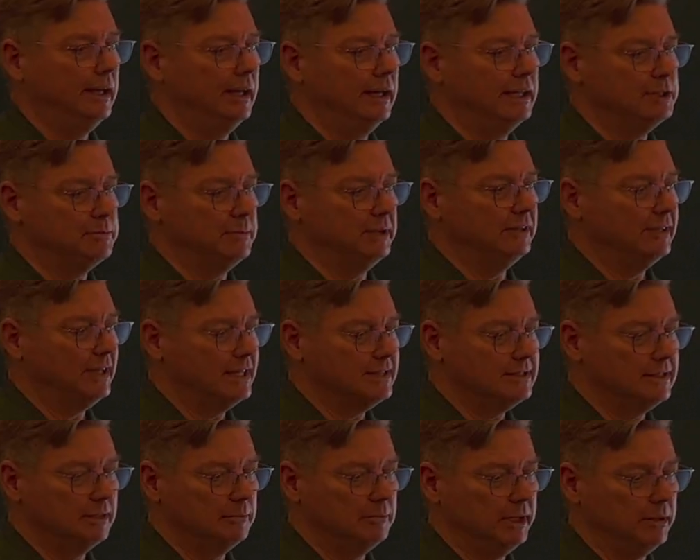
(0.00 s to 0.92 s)
Has been
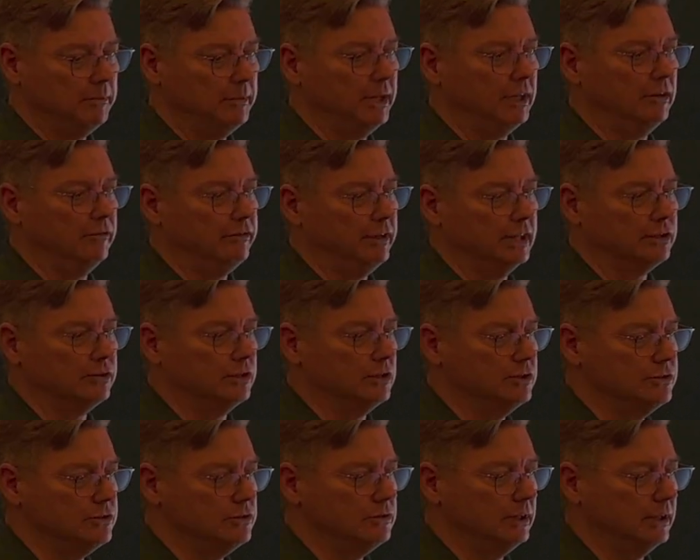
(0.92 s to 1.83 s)
tested by
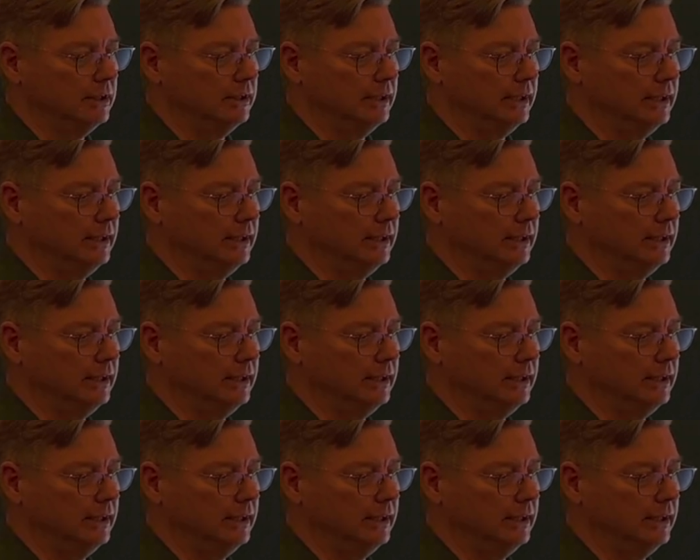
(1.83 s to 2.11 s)
manufacturers in,